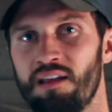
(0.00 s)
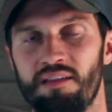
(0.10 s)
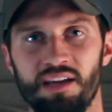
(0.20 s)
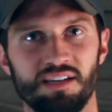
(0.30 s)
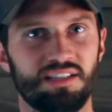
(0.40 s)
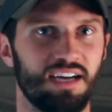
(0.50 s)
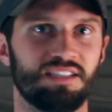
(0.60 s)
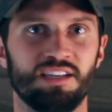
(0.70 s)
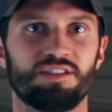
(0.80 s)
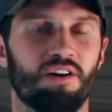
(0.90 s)
The
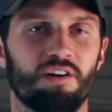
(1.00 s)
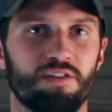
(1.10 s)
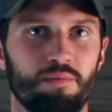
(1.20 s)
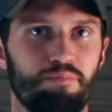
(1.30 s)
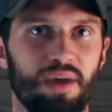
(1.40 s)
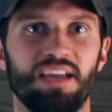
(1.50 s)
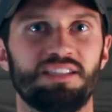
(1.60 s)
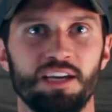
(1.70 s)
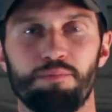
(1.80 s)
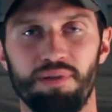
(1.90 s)
intestines are the
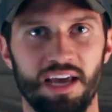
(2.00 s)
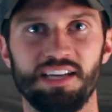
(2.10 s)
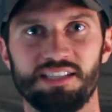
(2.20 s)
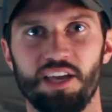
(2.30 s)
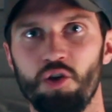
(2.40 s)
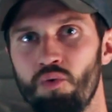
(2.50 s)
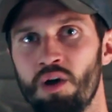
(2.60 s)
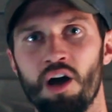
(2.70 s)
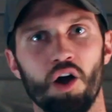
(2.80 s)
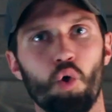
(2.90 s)
basic place that
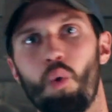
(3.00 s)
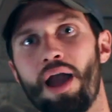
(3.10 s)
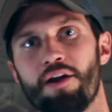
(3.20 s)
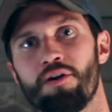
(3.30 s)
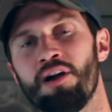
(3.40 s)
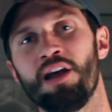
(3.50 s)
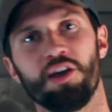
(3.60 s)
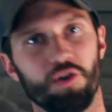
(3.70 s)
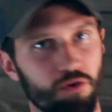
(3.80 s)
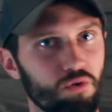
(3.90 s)
you acquire
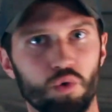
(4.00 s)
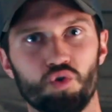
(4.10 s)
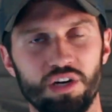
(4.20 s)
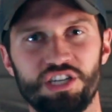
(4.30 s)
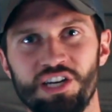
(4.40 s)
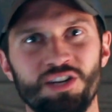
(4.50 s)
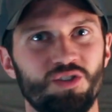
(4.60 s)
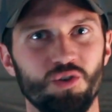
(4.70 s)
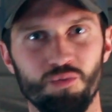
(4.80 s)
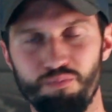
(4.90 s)
your nutrition
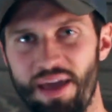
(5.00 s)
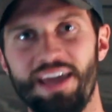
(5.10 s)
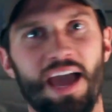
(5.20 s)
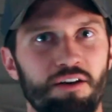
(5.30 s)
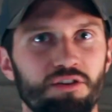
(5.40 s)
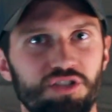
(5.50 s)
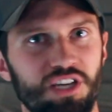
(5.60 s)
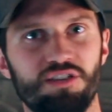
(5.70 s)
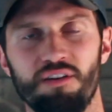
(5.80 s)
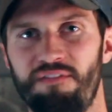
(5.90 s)
to make
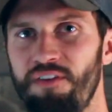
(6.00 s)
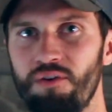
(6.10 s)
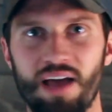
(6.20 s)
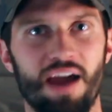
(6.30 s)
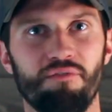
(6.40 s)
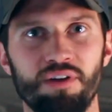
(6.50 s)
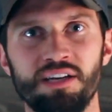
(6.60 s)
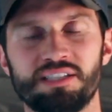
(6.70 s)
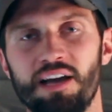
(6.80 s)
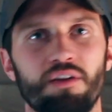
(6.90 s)
energy, to fuel every
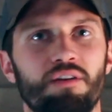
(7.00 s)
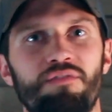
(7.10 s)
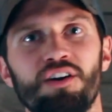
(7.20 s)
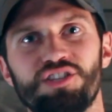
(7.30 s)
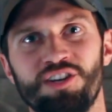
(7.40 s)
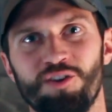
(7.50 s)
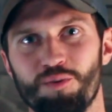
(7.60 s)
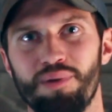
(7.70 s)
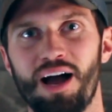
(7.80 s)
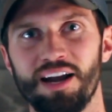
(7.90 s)
cellular function in your
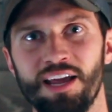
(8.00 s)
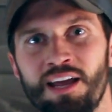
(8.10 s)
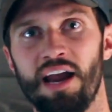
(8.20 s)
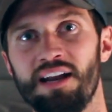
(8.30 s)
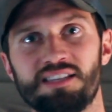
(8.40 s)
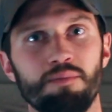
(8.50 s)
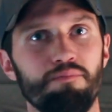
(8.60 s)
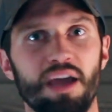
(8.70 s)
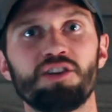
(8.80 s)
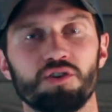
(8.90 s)
body, and it's a
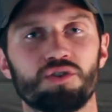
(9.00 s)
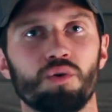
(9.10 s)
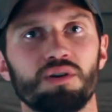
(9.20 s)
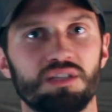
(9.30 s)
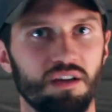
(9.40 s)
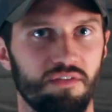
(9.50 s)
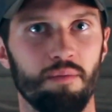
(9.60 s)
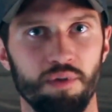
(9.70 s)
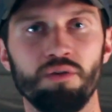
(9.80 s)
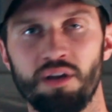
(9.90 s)
major source of
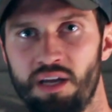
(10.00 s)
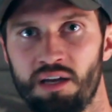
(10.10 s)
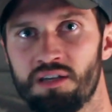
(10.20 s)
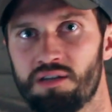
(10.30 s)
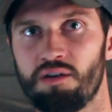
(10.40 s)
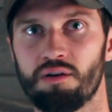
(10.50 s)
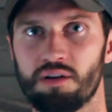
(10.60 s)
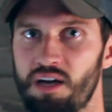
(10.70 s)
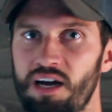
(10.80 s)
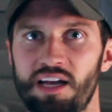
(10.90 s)
immunity. So your
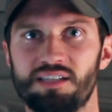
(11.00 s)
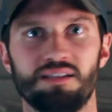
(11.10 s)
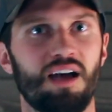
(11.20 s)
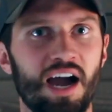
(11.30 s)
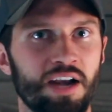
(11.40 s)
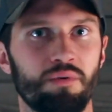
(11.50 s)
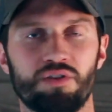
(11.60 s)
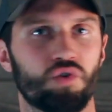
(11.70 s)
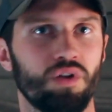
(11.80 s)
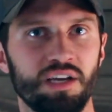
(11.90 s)
gut is lined with
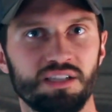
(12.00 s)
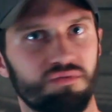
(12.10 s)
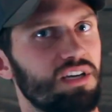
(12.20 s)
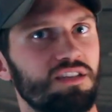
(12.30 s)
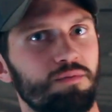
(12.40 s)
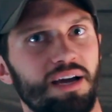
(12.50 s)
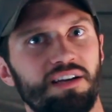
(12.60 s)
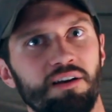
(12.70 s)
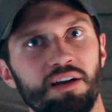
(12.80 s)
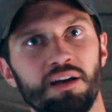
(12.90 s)
trillions of cells of
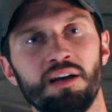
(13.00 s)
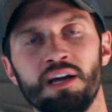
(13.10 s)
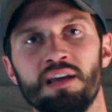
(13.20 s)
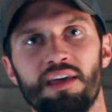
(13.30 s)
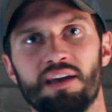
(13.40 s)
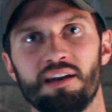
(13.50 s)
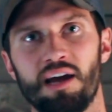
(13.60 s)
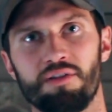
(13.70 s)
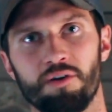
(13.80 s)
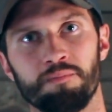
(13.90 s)
bacteria that can
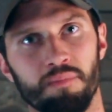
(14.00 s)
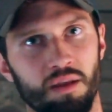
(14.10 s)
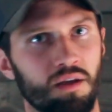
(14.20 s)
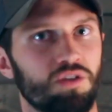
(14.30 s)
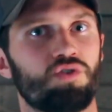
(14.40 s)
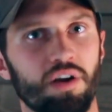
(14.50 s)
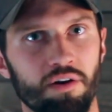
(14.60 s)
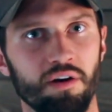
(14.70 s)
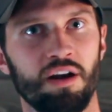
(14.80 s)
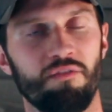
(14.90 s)
either
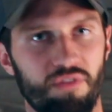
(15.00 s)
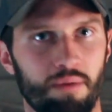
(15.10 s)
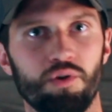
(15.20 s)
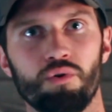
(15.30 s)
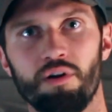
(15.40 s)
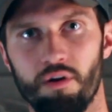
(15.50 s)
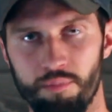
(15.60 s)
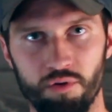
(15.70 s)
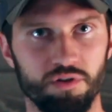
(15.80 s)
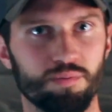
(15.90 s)
trigger an inflammatory or
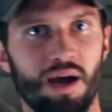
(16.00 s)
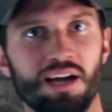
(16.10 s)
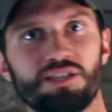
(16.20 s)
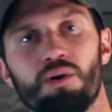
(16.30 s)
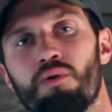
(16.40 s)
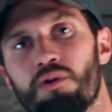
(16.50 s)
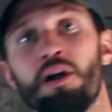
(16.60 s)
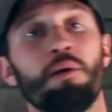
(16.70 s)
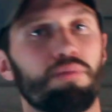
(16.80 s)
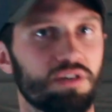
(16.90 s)
immune response or
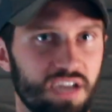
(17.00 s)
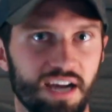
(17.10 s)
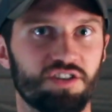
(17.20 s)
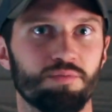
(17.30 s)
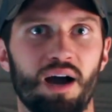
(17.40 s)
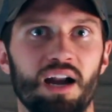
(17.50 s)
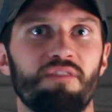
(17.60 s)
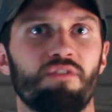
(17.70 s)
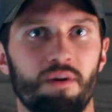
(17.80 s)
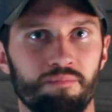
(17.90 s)
protect your body
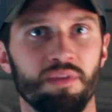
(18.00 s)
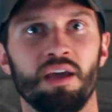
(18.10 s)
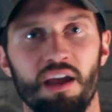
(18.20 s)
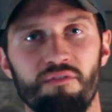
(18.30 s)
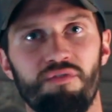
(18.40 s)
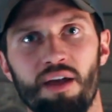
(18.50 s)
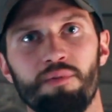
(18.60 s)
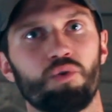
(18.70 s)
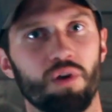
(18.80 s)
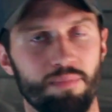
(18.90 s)
from
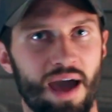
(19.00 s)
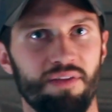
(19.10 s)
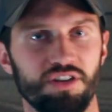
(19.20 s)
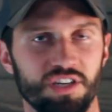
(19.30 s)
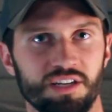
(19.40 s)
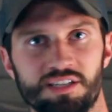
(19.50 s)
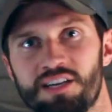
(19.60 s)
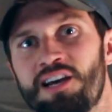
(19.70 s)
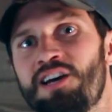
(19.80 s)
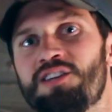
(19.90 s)
inflammatory
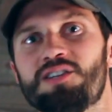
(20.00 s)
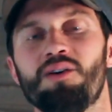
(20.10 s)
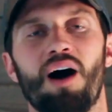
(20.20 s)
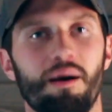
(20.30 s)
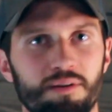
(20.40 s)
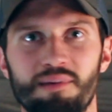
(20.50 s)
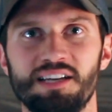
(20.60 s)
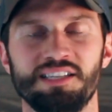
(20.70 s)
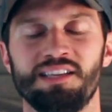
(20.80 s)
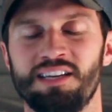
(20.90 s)
pathogens. So
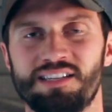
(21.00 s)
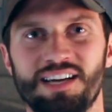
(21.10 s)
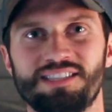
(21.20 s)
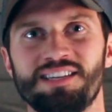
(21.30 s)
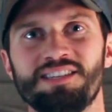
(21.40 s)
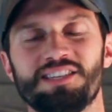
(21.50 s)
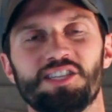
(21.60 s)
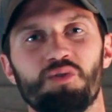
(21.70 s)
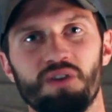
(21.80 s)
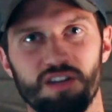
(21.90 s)
optimizing the intestines
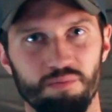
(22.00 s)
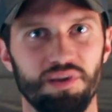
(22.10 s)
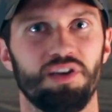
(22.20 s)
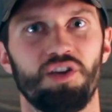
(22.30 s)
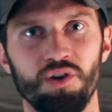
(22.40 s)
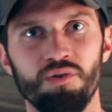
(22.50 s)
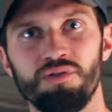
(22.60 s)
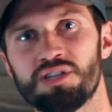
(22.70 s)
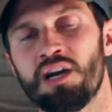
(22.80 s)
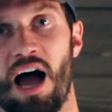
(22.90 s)
is going to be
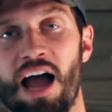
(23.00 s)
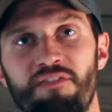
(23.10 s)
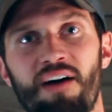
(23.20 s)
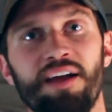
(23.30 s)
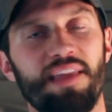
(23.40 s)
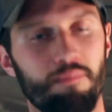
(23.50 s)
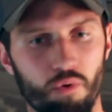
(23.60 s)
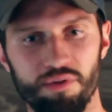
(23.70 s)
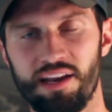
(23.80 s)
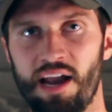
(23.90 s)
huge. I find that
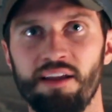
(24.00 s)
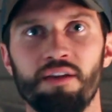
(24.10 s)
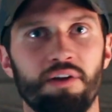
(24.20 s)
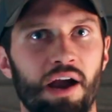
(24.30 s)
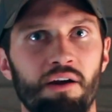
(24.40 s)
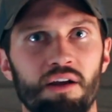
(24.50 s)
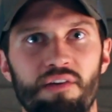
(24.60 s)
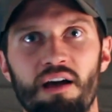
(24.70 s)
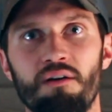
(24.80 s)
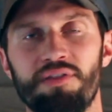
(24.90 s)
more than any other area of
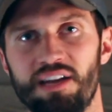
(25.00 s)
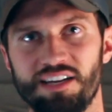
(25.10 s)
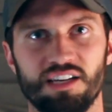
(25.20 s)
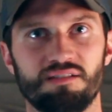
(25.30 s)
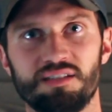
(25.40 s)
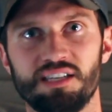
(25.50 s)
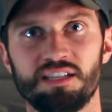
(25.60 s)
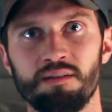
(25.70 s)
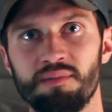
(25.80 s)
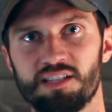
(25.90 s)
health, the digestive
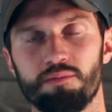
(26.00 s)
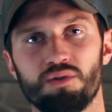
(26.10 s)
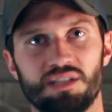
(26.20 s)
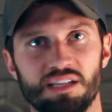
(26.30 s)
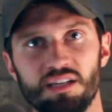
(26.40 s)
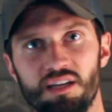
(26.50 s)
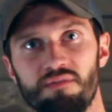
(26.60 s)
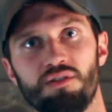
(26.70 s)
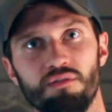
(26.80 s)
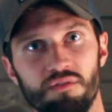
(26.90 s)
system is the most
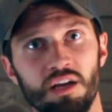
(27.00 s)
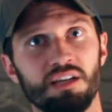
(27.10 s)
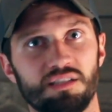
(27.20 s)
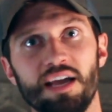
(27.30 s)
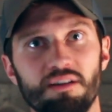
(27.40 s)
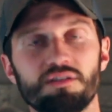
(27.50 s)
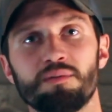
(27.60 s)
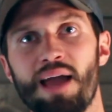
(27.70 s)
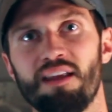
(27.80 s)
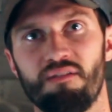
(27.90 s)
sensitive to
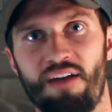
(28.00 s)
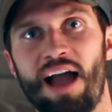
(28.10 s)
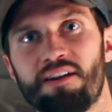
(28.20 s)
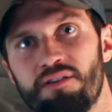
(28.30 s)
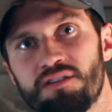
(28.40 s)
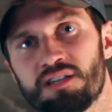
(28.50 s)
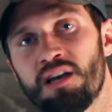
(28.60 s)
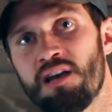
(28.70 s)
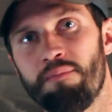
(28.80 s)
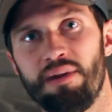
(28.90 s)
psychosomatic factors,
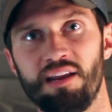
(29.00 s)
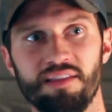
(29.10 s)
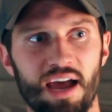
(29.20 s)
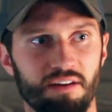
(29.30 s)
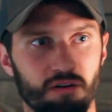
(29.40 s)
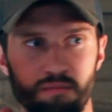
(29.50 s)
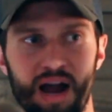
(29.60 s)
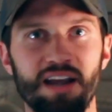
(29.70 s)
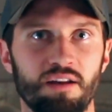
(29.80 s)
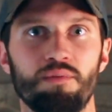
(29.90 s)
meaning that your
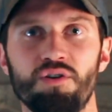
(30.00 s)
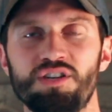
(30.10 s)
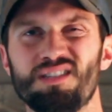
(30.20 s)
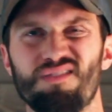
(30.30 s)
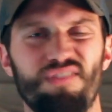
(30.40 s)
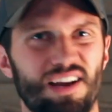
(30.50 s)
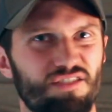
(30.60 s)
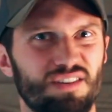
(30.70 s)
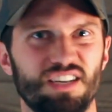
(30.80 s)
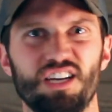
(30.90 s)
mind and emotions affect
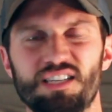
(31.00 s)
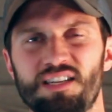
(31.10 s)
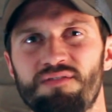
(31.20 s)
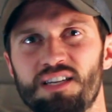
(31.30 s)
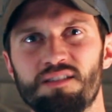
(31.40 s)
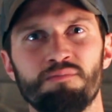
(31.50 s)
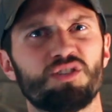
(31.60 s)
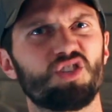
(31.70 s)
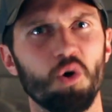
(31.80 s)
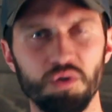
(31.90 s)
your digestive system
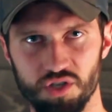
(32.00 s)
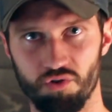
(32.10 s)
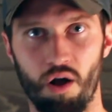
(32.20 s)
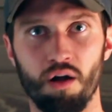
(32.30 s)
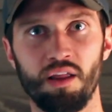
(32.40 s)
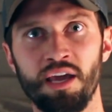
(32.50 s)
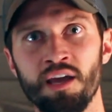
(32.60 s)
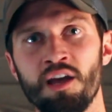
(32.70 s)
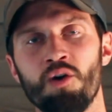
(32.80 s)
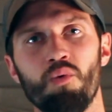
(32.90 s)
so
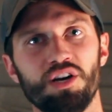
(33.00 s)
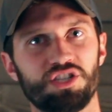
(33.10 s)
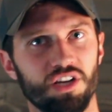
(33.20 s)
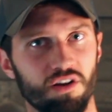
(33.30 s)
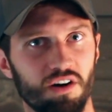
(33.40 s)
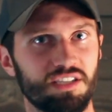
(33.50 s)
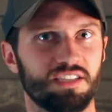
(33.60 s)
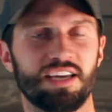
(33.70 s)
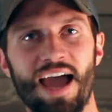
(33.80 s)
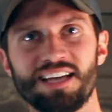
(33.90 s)
strongly, which
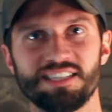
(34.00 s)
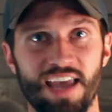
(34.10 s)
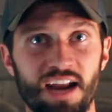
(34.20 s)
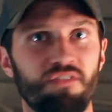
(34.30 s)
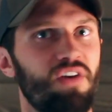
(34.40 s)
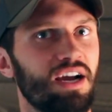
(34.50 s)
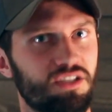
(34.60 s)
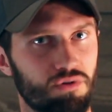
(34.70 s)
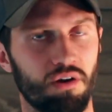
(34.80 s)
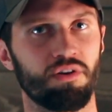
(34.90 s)
causes a cascade effects
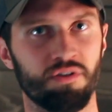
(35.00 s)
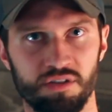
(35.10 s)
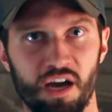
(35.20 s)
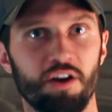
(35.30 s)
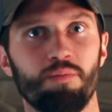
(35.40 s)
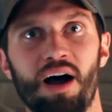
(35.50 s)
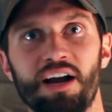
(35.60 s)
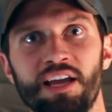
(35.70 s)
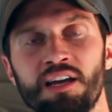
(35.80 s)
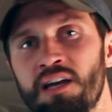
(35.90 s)
throughout your entire
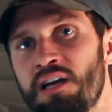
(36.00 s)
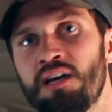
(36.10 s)
body.